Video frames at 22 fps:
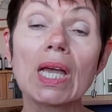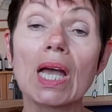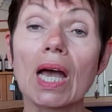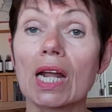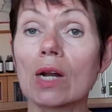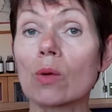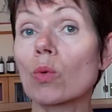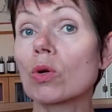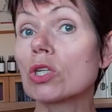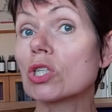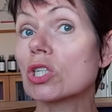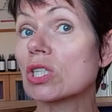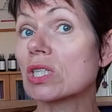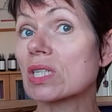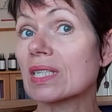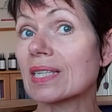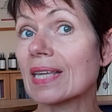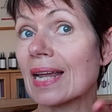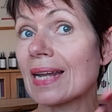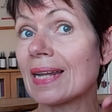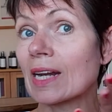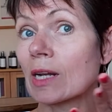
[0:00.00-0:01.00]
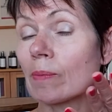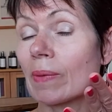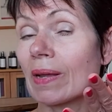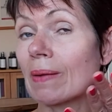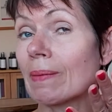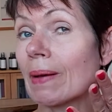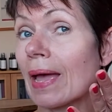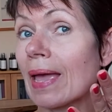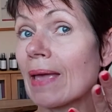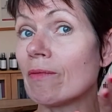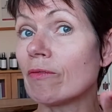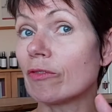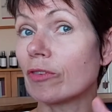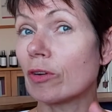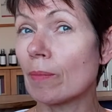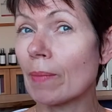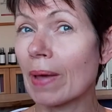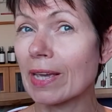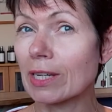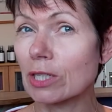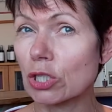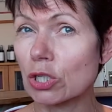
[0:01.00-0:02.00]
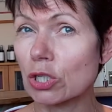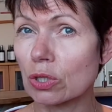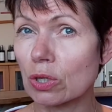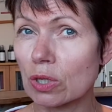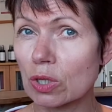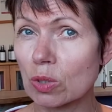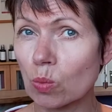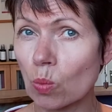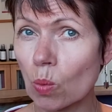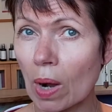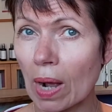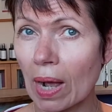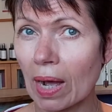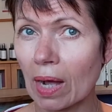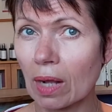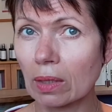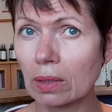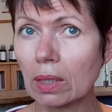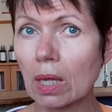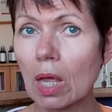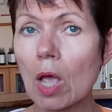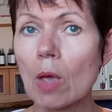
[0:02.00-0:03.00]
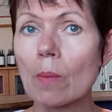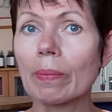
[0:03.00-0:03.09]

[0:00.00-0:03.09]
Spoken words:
And I want just to say a little bit about inflammation as well,